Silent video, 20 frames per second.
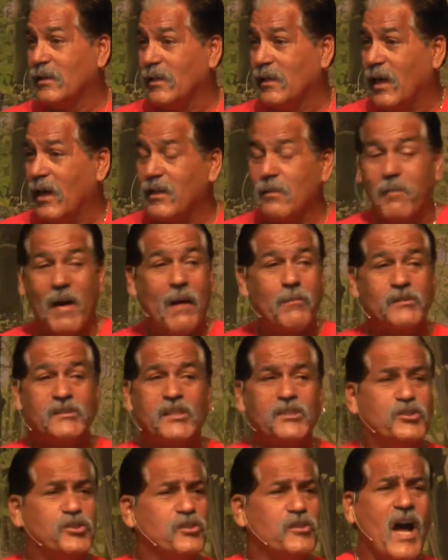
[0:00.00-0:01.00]
And the Bible
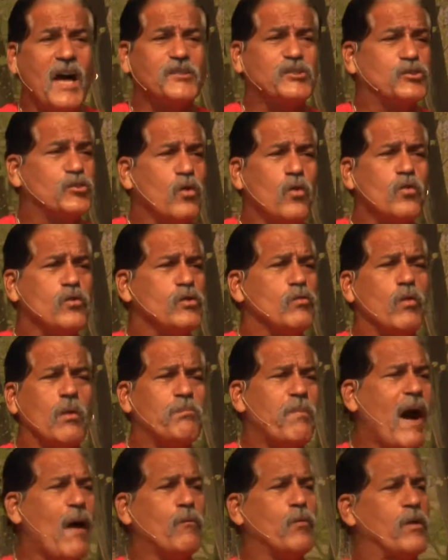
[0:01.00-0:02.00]
says you're not your own, you were
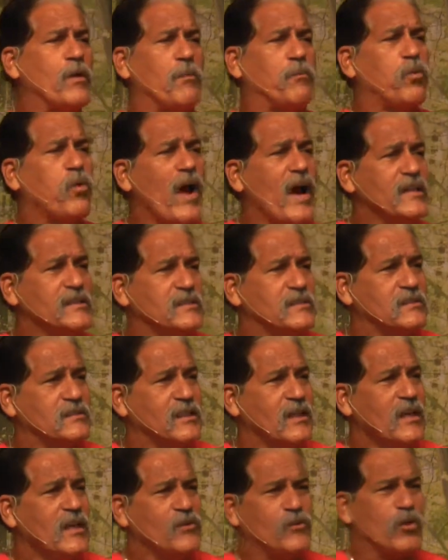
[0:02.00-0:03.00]
bought with a price.
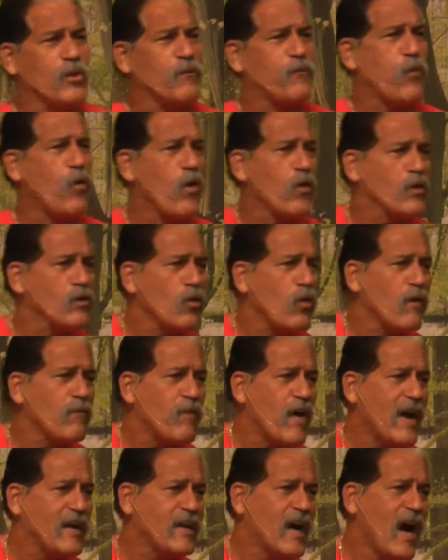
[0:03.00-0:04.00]
Therefore,
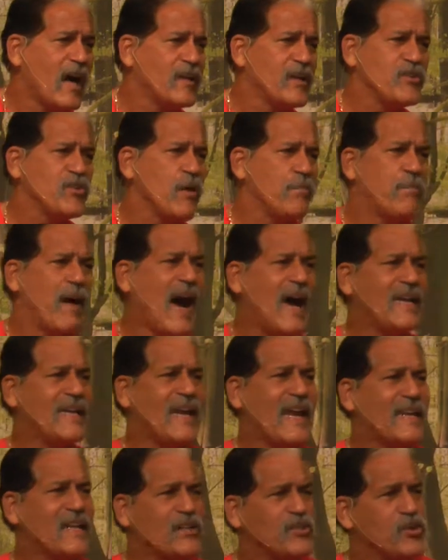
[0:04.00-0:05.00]
glorify God in your body
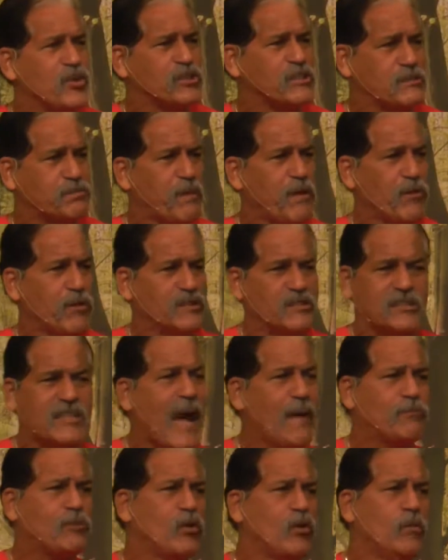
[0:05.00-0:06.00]
and in your spirit.
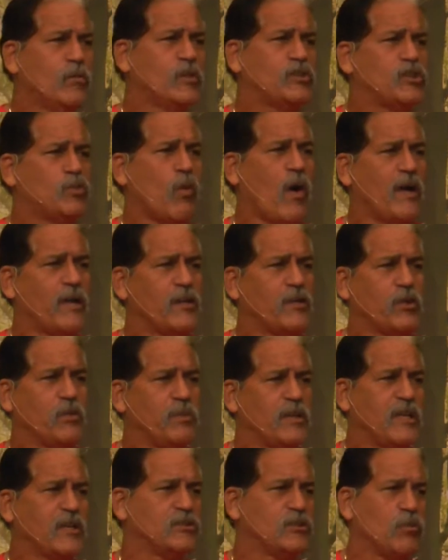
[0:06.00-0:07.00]
Stop doing what you want to do
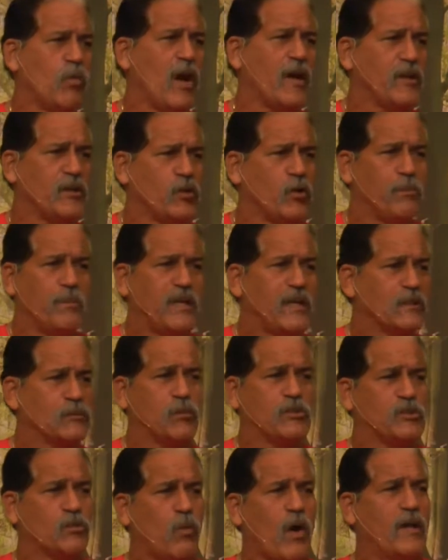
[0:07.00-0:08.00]
because you want to do it, because
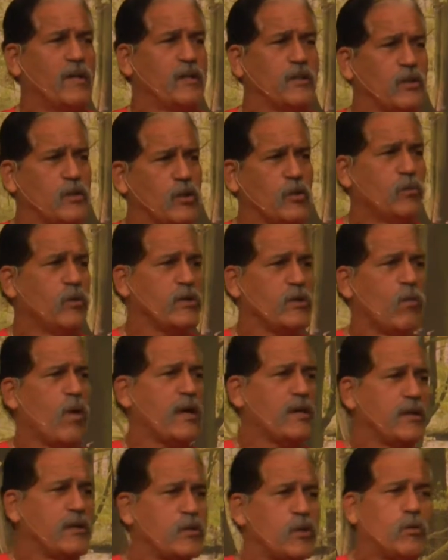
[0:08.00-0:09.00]
what you wanted to do when you
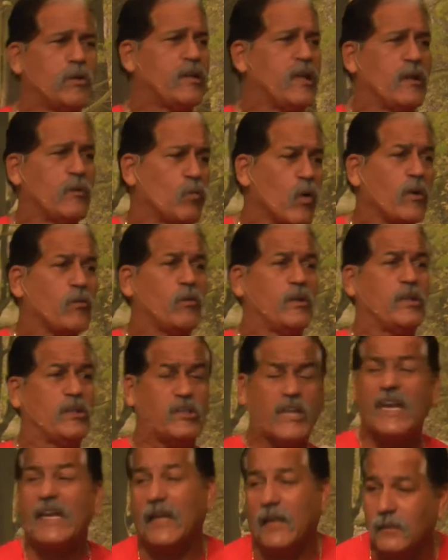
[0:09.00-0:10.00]
wanted to do it didn't work when you
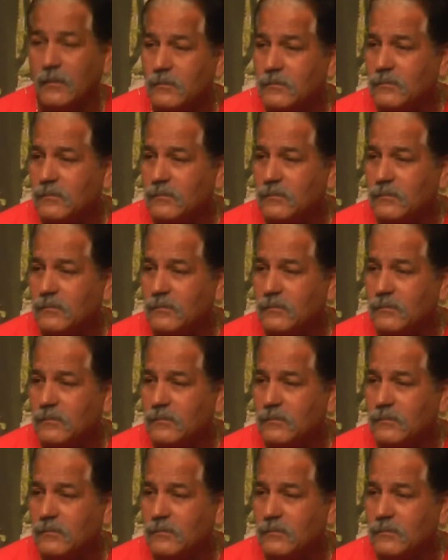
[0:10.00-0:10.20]
did it.